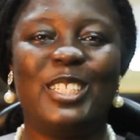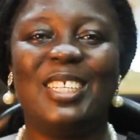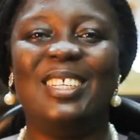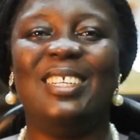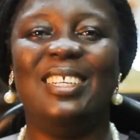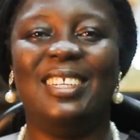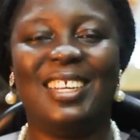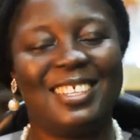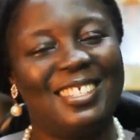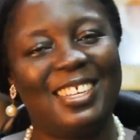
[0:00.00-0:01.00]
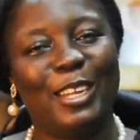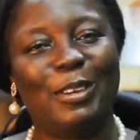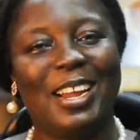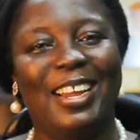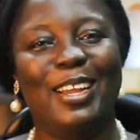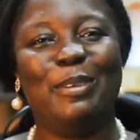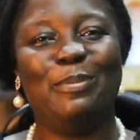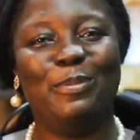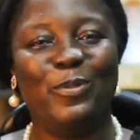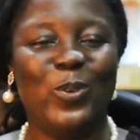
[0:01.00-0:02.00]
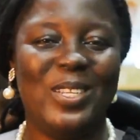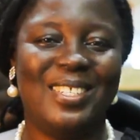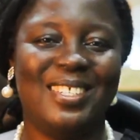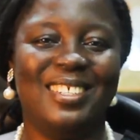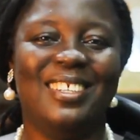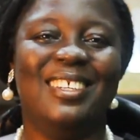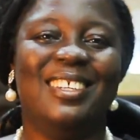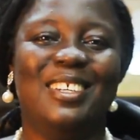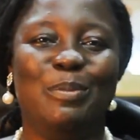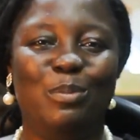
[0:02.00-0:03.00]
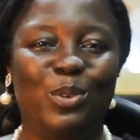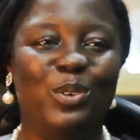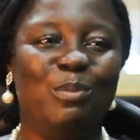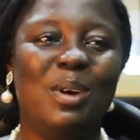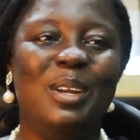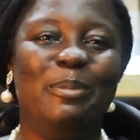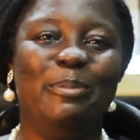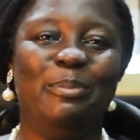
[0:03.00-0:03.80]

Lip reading: Till next time, I am Nwese Modupe.